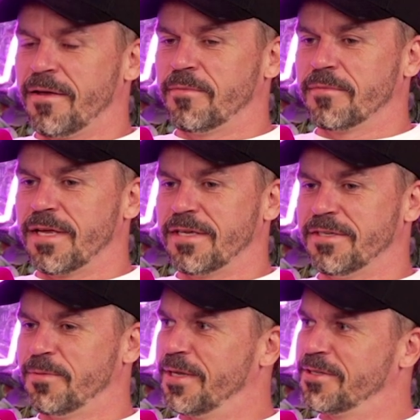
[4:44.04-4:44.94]
Guess it
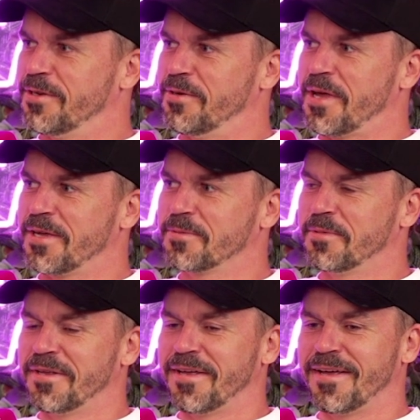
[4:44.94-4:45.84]
depends on who you ask,
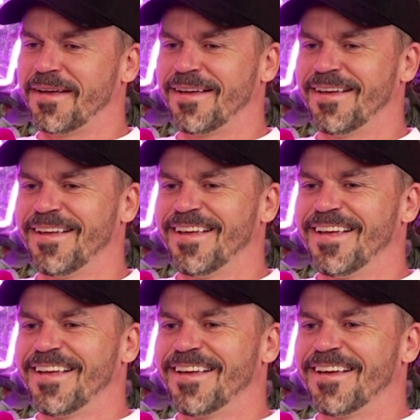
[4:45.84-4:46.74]
but
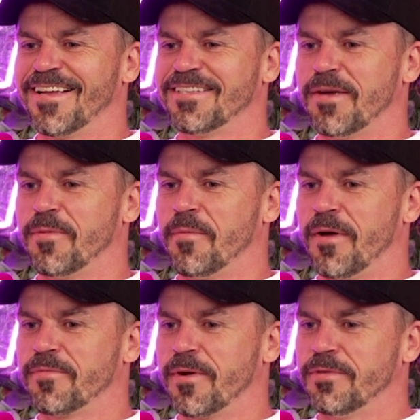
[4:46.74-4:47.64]
I'd say my
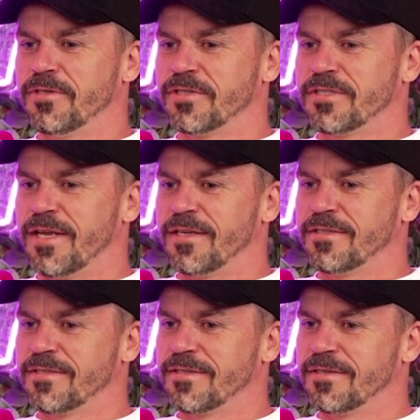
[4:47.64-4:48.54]
mom probably just
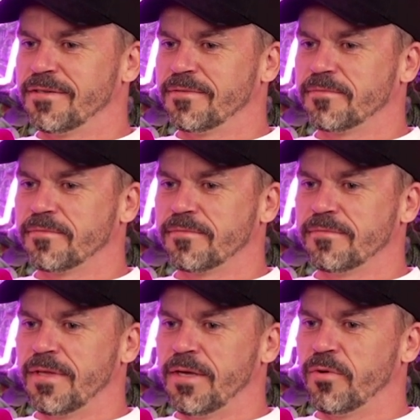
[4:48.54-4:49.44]
says
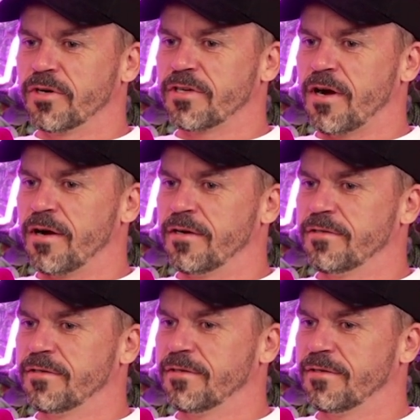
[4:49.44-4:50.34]
he works hard,
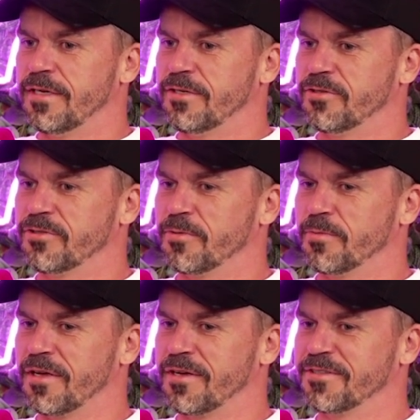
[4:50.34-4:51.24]
he does
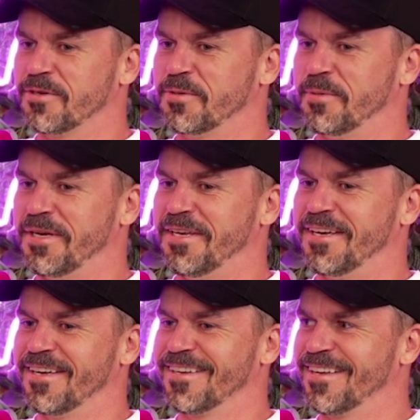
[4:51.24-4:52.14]
something on social
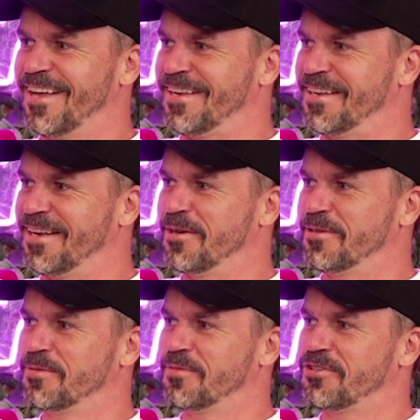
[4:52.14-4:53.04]
media, and it allows
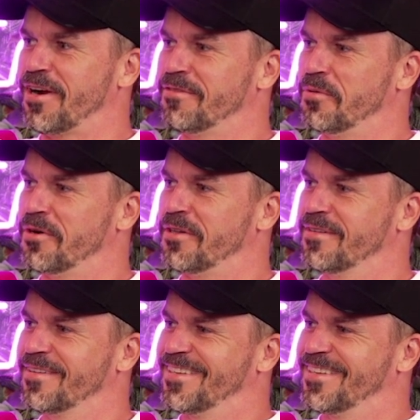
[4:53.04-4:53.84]
him to travel the world.